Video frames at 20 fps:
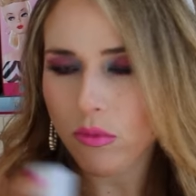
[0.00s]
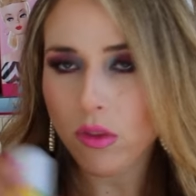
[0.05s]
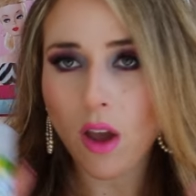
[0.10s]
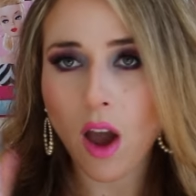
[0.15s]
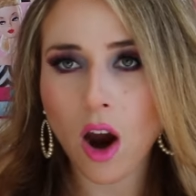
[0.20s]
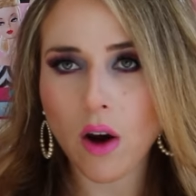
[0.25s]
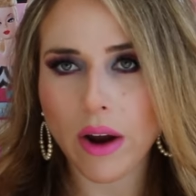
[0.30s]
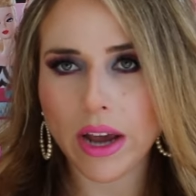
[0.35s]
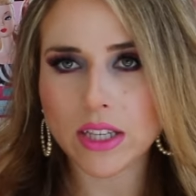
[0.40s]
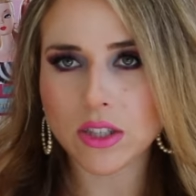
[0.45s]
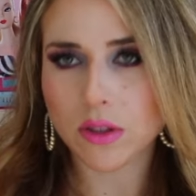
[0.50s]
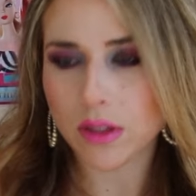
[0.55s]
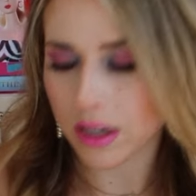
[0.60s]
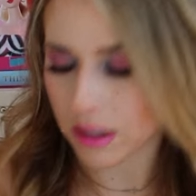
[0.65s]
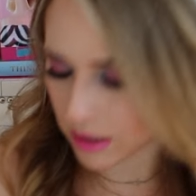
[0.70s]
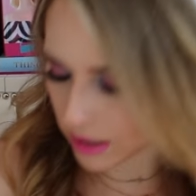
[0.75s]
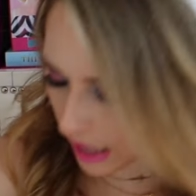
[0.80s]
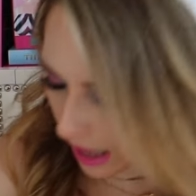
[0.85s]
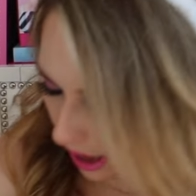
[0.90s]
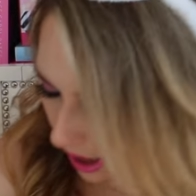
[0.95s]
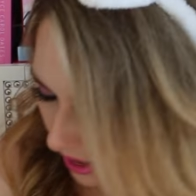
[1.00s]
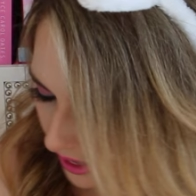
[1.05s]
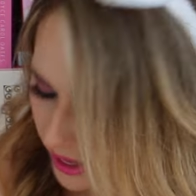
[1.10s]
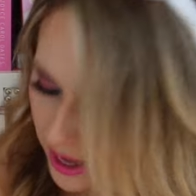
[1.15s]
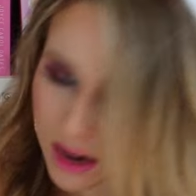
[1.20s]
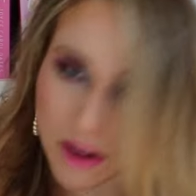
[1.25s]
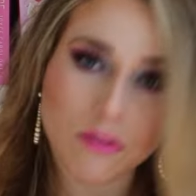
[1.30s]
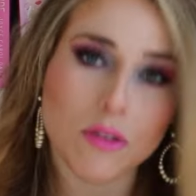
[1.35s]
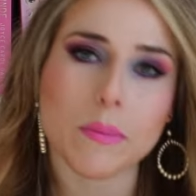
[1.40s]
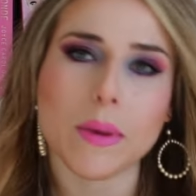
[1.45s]
All right, so there's that. I
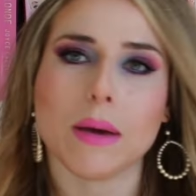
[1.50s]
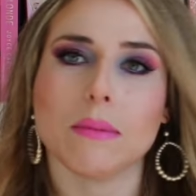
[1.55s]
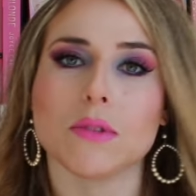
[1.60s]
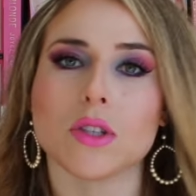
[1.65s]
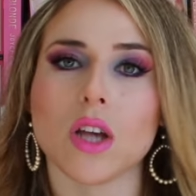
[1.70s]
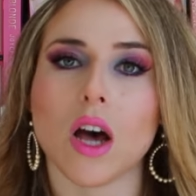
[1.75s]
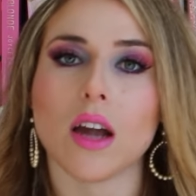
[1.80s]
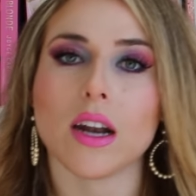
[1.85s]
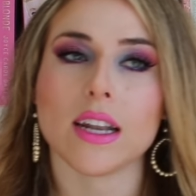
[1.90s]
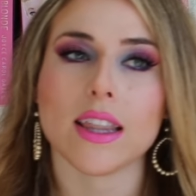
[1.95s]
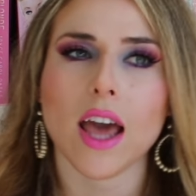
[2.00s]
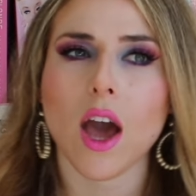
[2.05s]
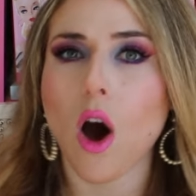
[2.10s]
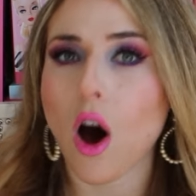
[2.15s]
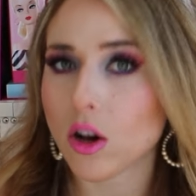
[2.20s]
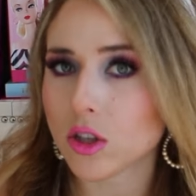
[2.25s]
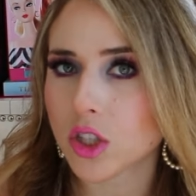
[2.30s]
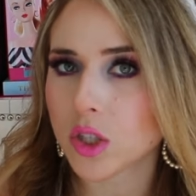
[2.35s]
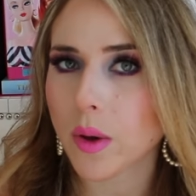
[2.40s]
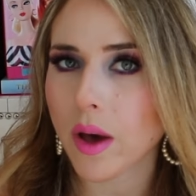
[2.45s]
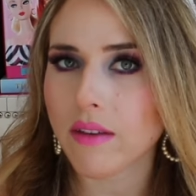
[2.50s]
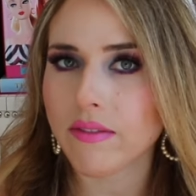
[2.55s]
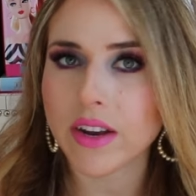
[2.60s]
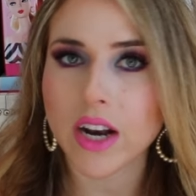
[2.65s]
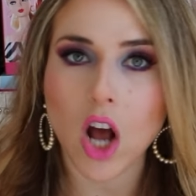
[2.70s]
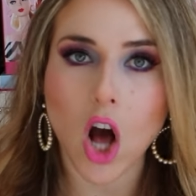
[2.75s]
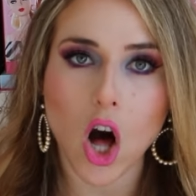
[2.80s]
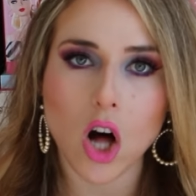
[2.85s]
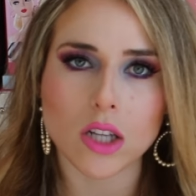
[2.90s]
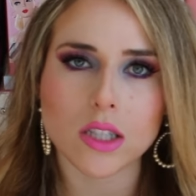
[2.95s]
get it from Amazon. They also have it
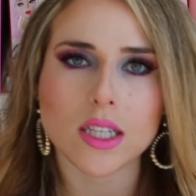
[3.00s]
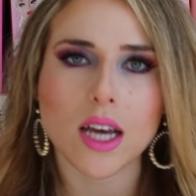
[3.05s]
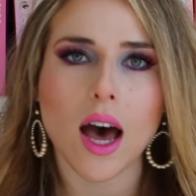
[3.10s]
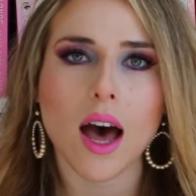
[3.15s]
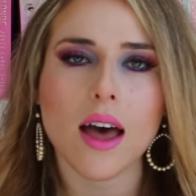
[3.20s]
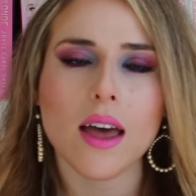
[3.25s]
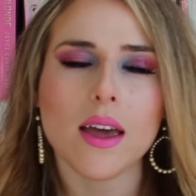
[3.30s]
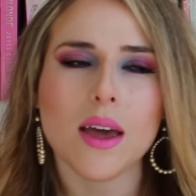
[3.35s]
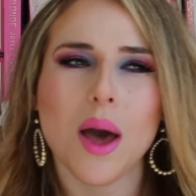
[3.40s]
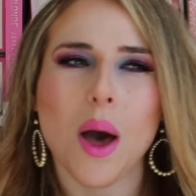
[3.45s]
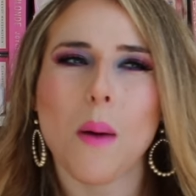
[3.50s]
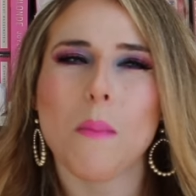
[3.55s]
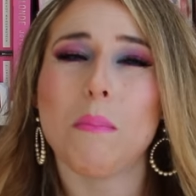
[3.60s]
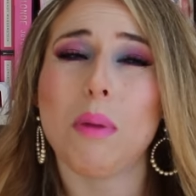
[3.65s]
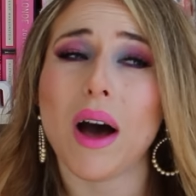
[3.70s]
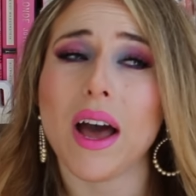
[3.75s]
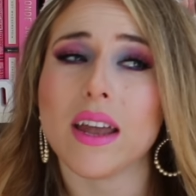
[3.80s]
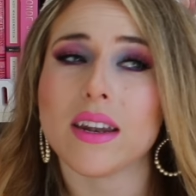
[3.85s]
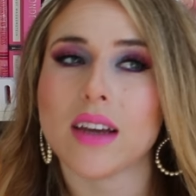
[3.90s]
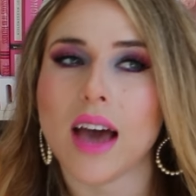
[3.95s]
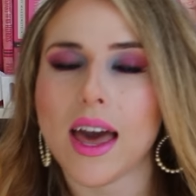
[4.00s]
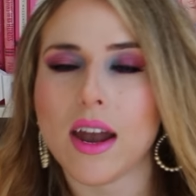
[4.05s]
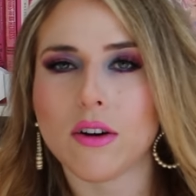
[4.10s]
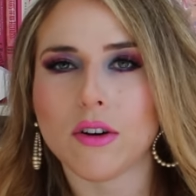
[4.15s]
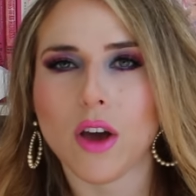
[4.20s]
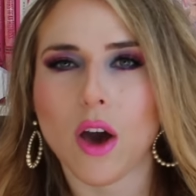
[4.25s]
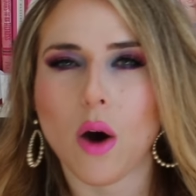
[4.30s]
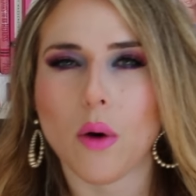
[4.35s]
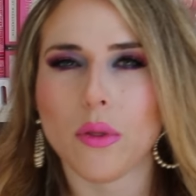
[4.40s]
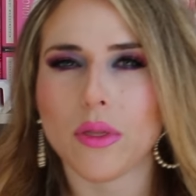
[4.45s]
at Ulta, but I don't
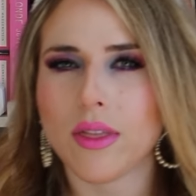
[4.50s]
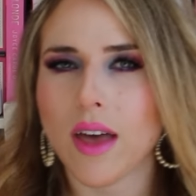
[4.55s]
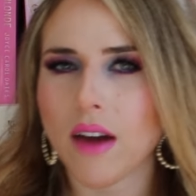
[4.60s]
know.